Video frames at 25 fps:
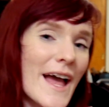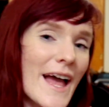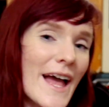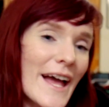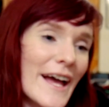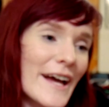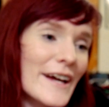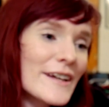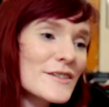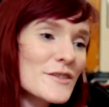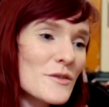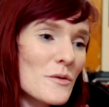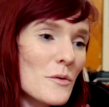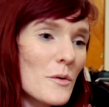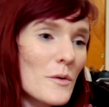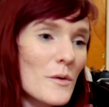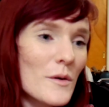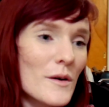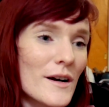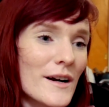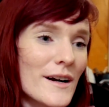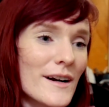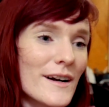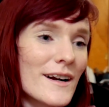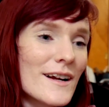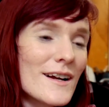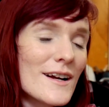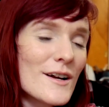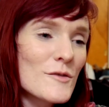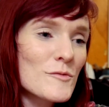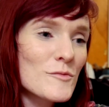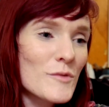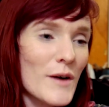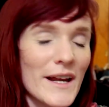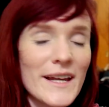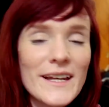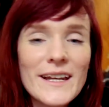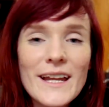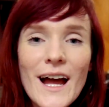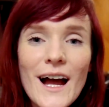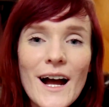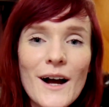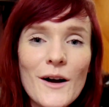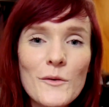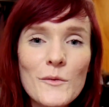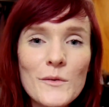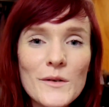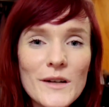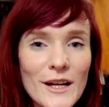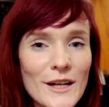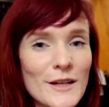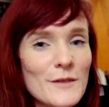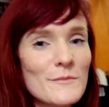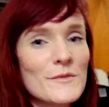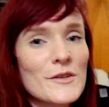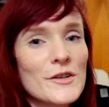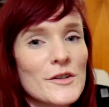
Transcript: and or right now what I am